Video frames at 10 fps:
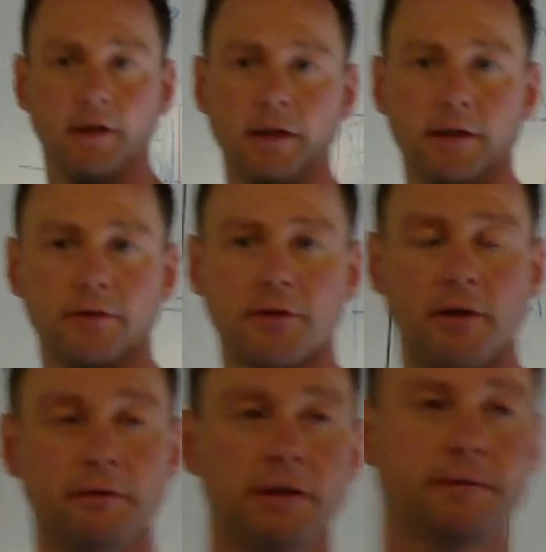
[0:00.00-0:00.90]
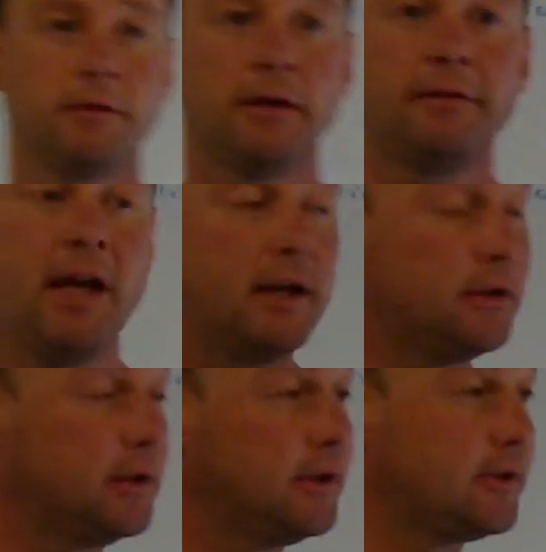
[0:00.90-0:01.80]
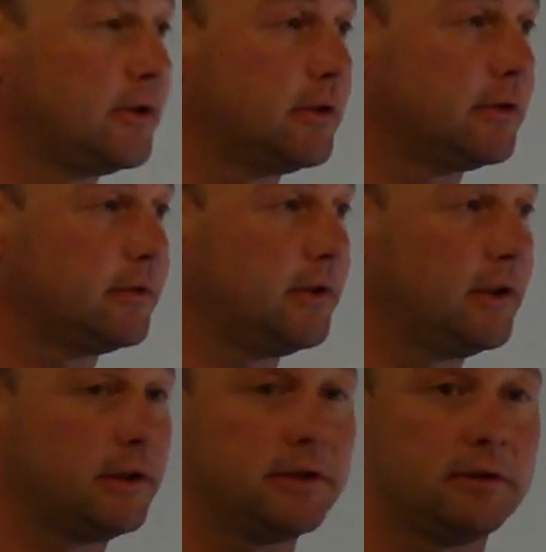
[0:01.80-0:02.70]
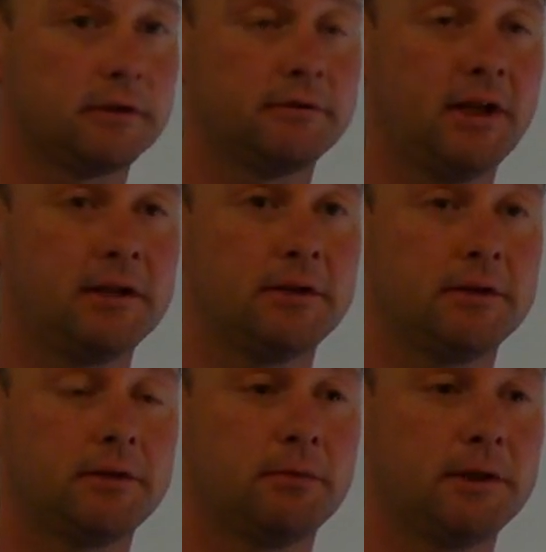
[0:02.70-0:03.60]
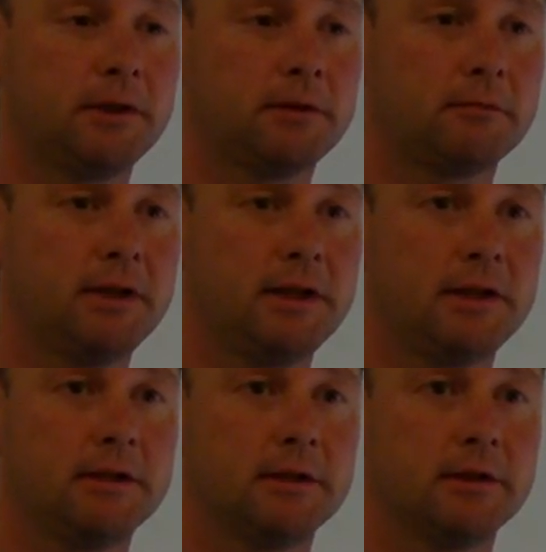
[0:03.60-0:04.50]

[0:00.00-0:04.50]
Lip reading: And so if you have n as the order on the order of 10 to the 23,